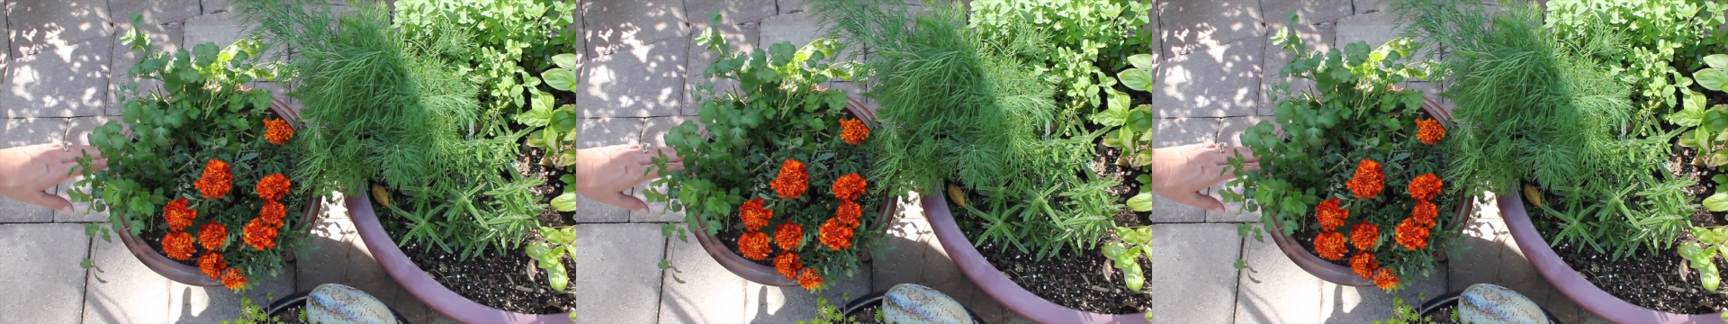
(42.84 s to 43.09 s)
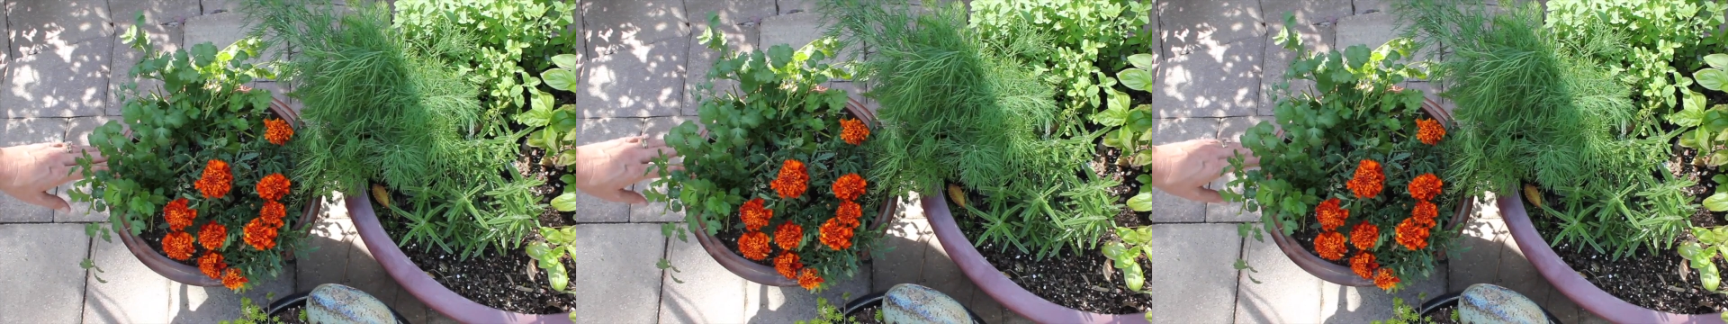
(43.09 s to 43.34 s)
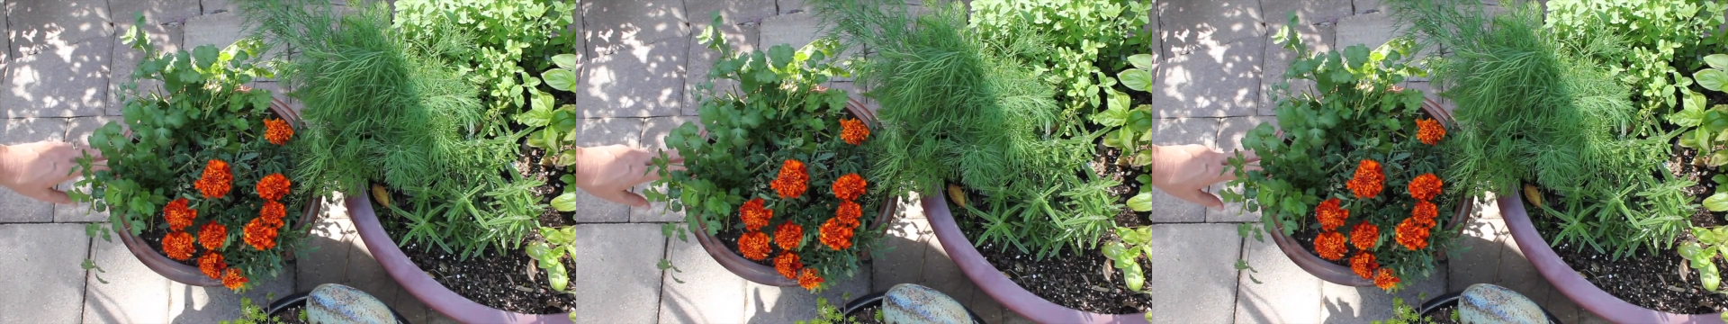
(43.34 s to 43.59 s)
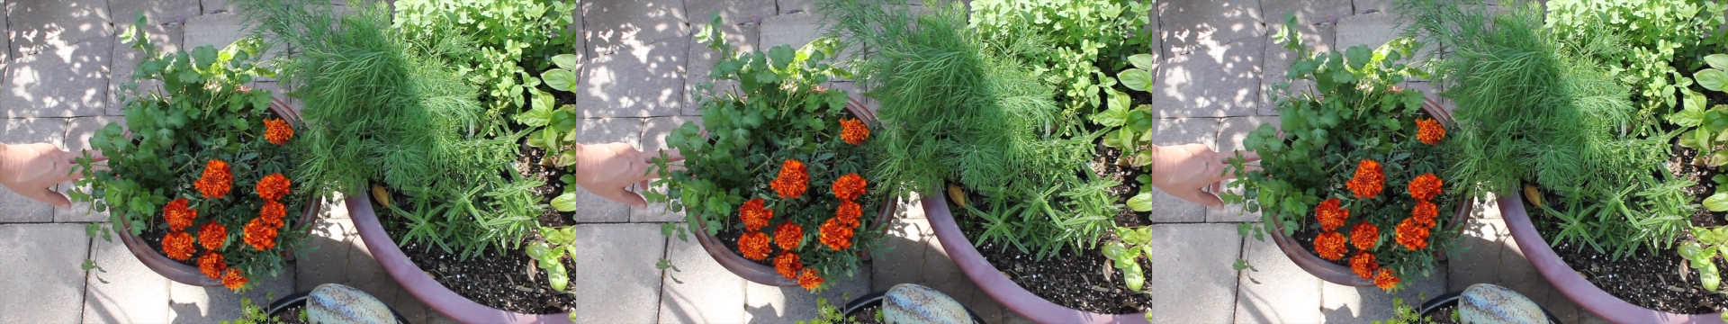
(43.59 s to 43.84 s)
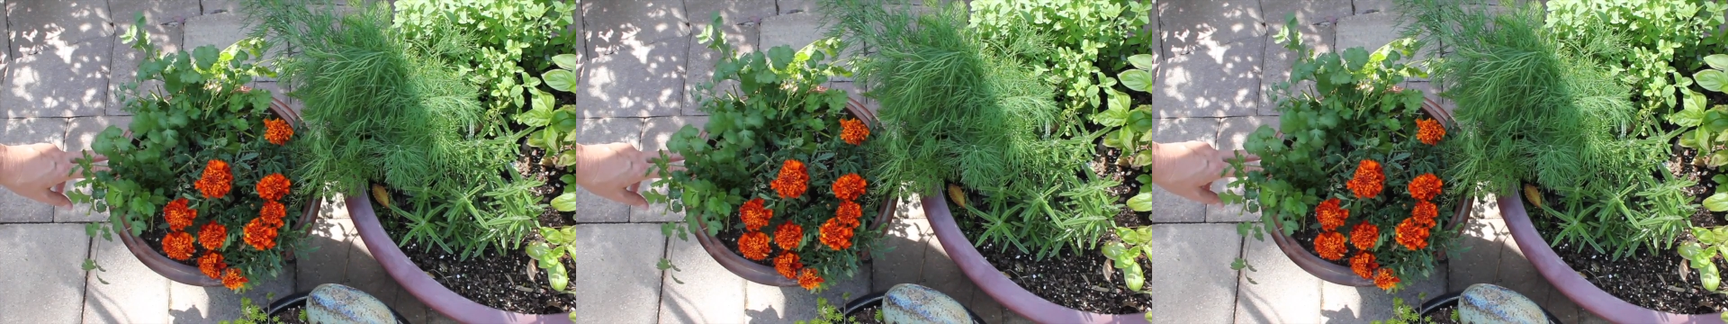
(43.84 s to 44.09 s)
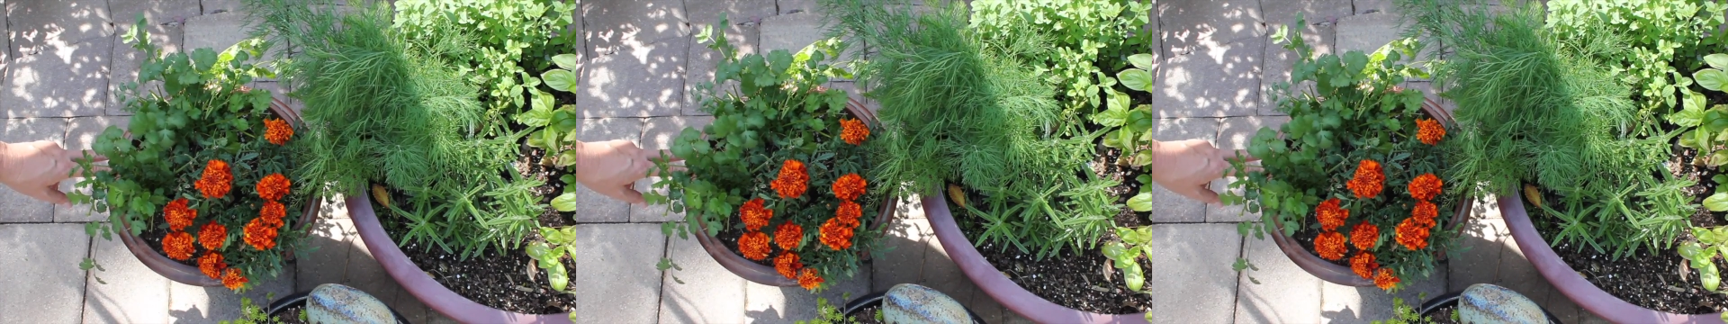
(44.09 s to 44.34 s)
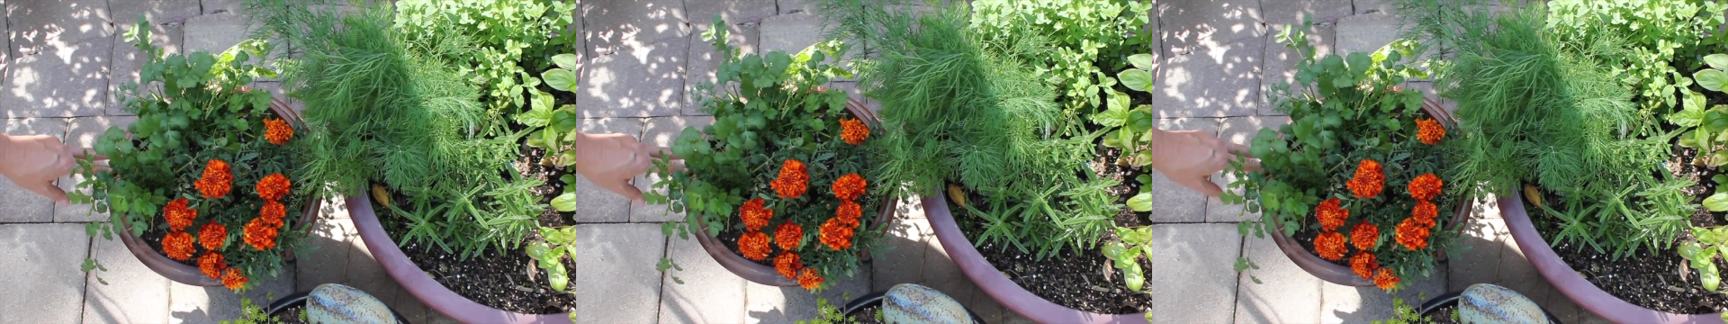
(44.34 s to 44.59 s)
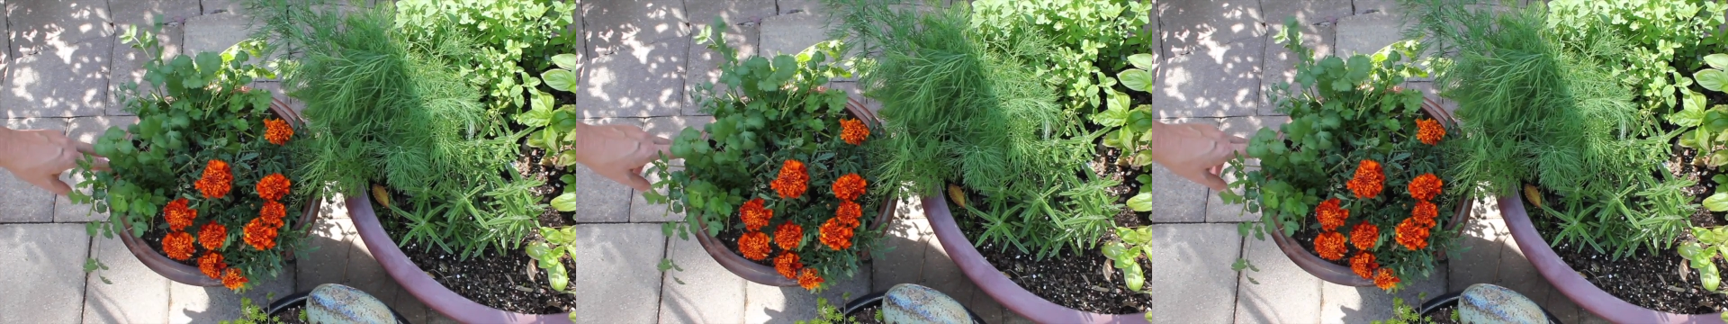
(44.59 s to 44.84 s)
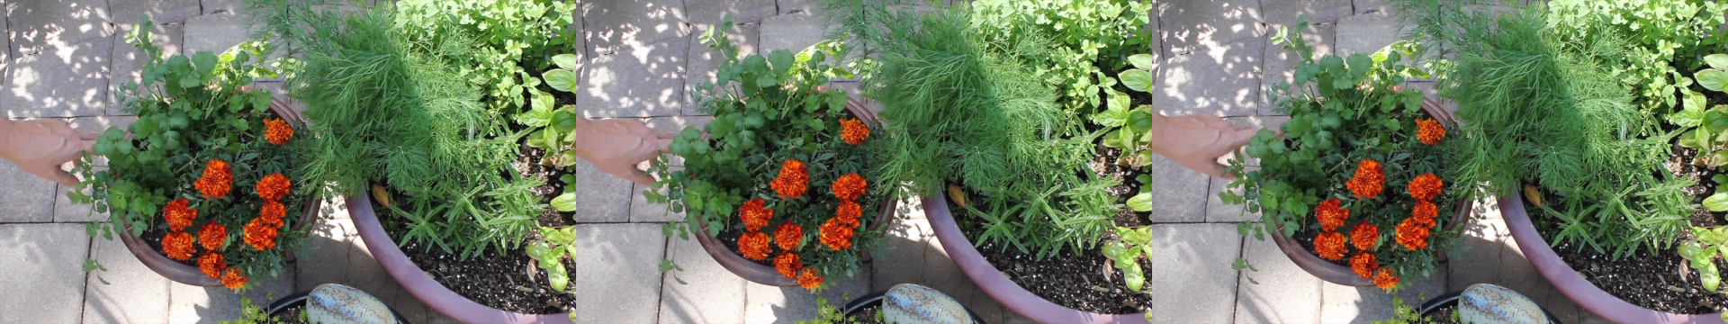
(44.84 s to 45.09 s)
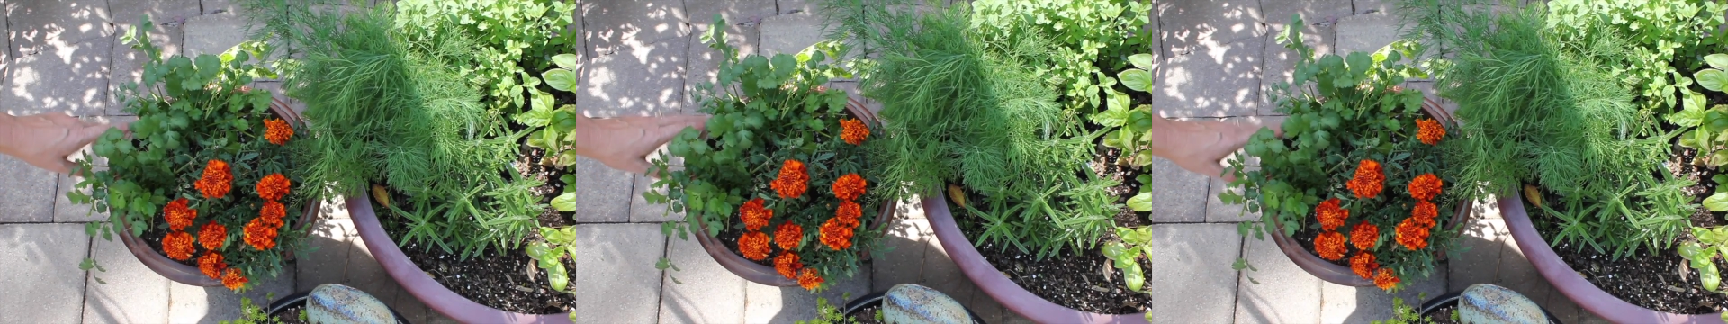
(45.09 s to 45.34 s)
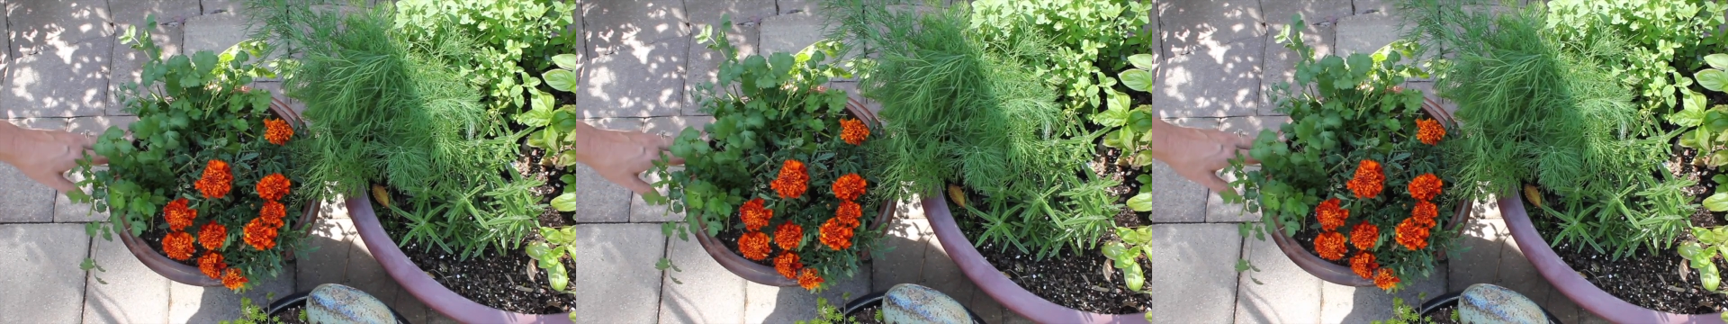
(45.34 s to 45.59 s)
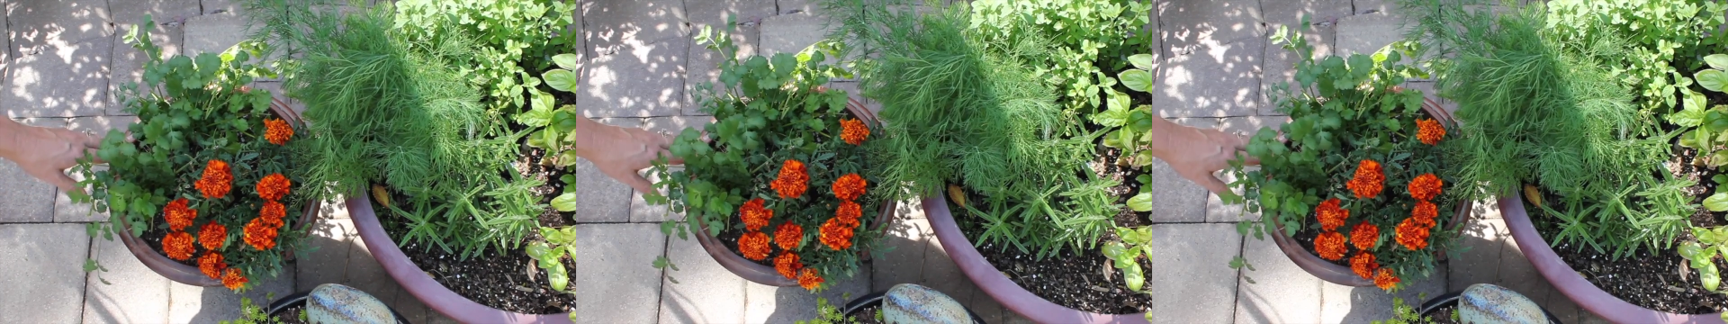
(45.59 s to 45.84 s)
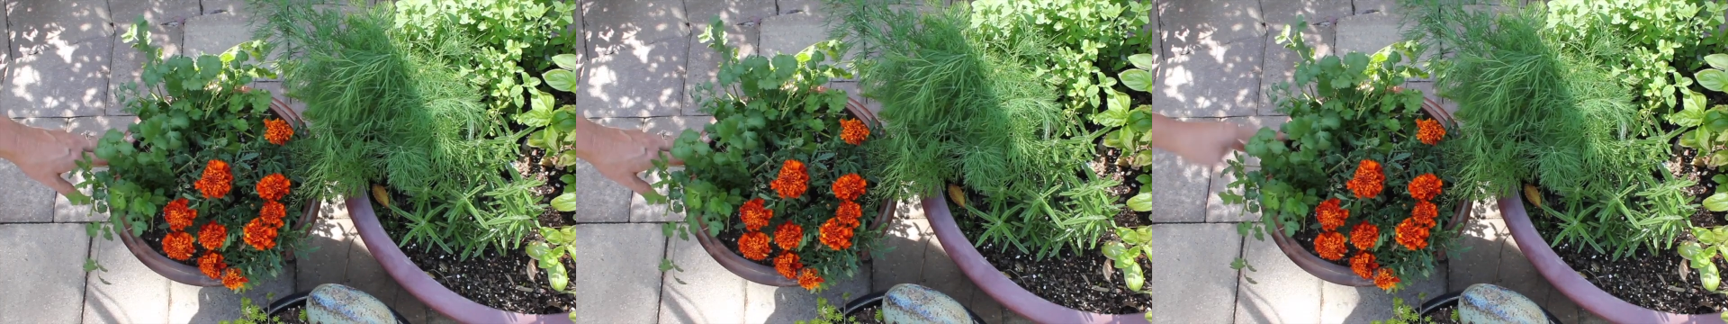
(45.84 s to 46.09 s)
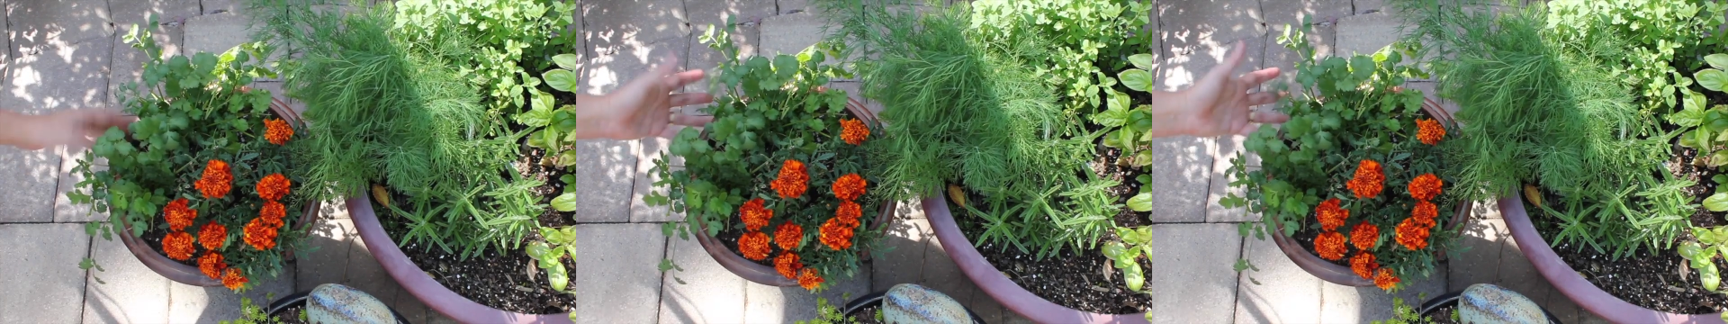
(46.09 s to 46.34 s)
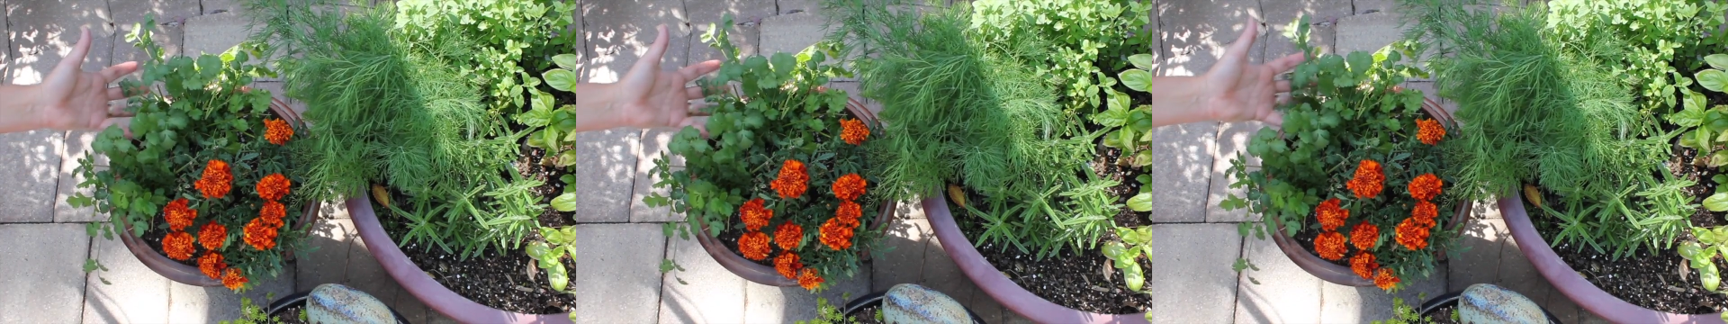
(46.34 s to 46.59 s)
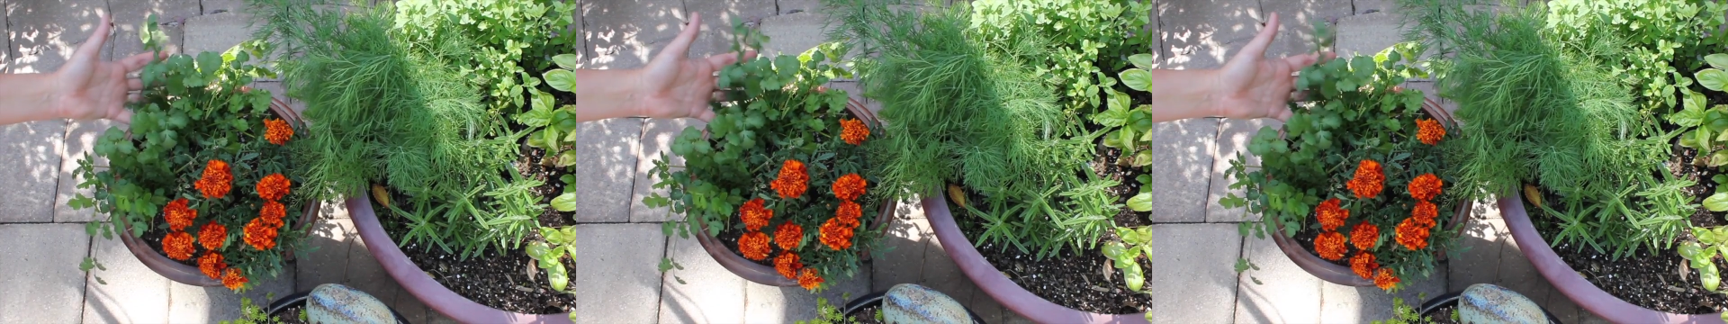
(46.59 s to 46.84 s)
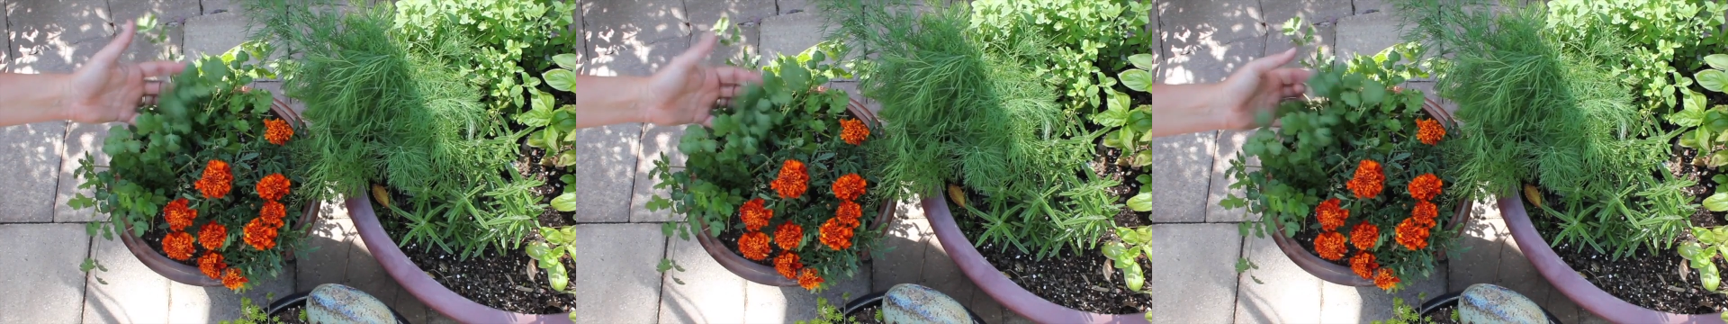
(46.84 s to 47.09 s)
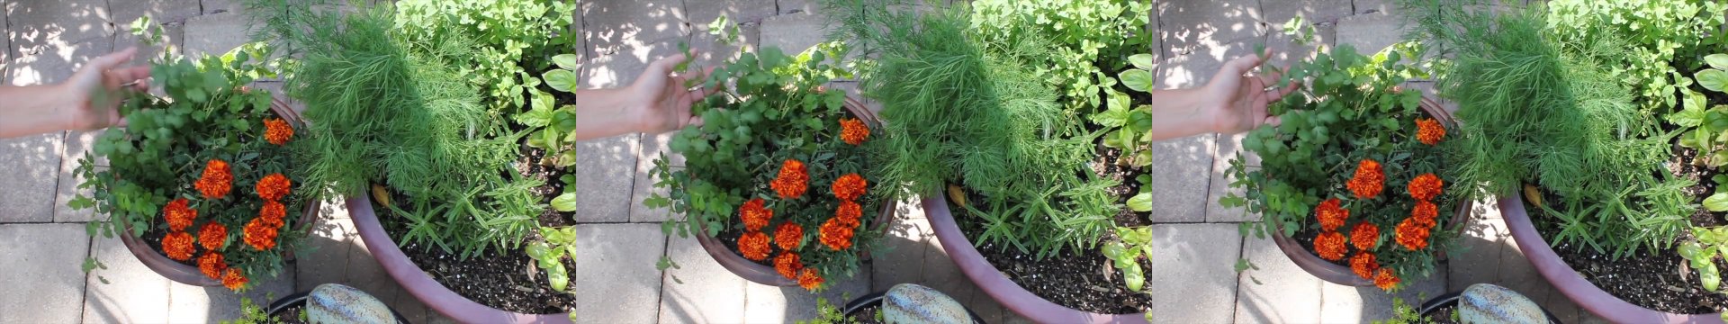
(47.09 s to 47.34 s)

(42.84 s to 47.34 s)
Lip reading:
(no speaker visible)